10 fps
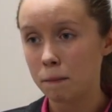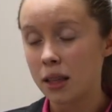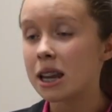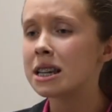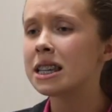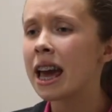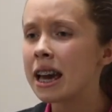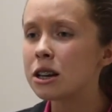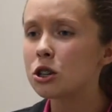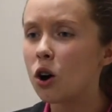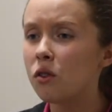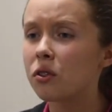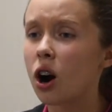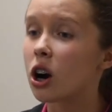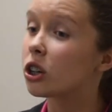And it takes
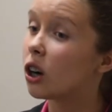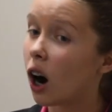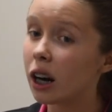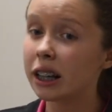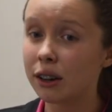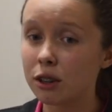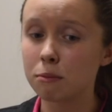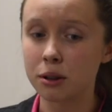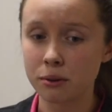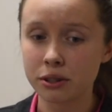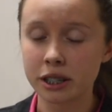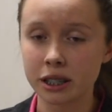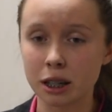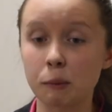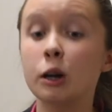over our God-given immune
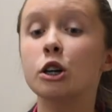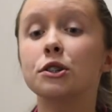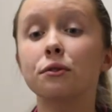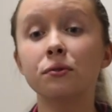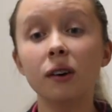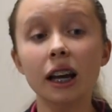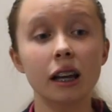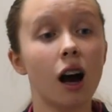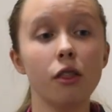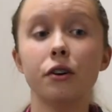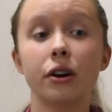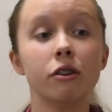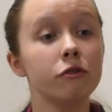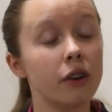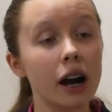system to fight other
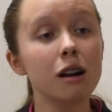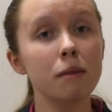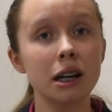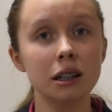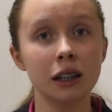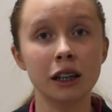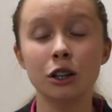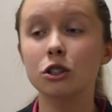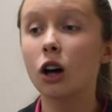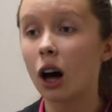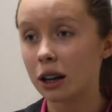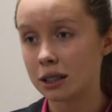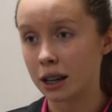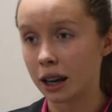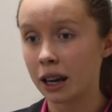environmentally
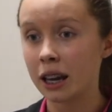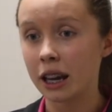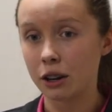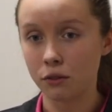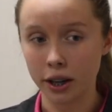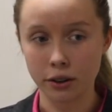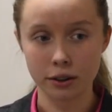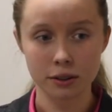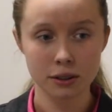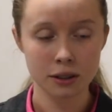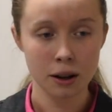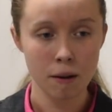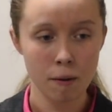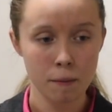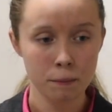toxic invaders.
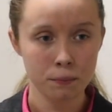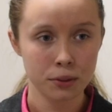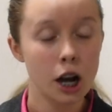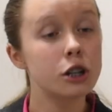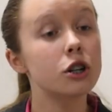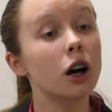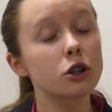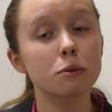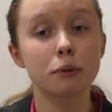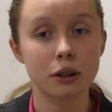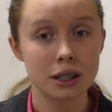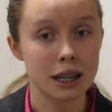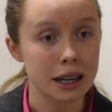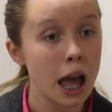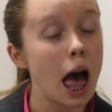Dr.
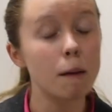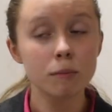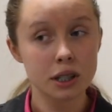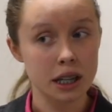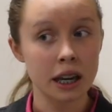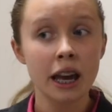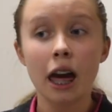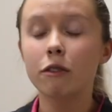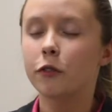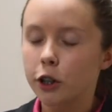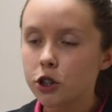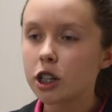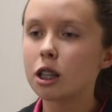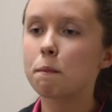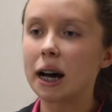Bergson, MD, and featured
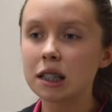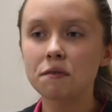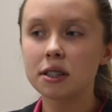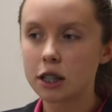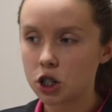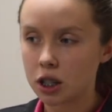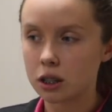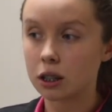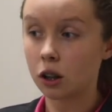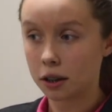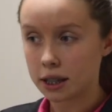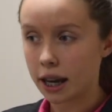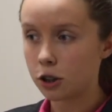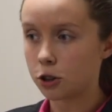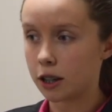in the Best Physicians in Los
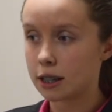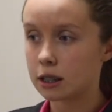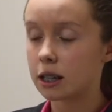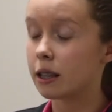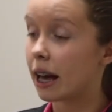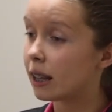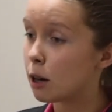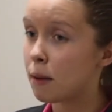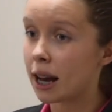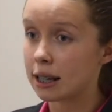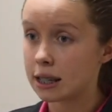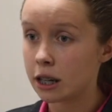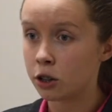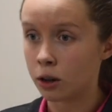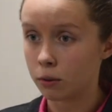Angeles in the LA
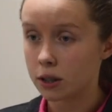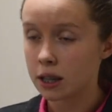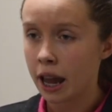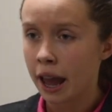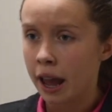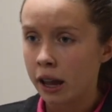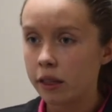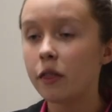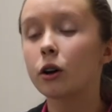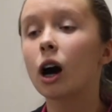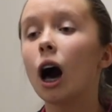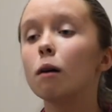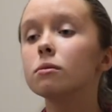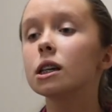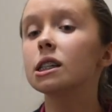Magazine notes that there
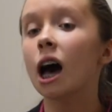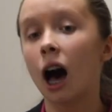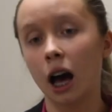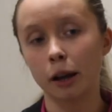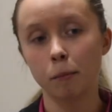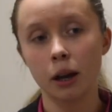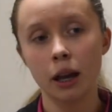comes a time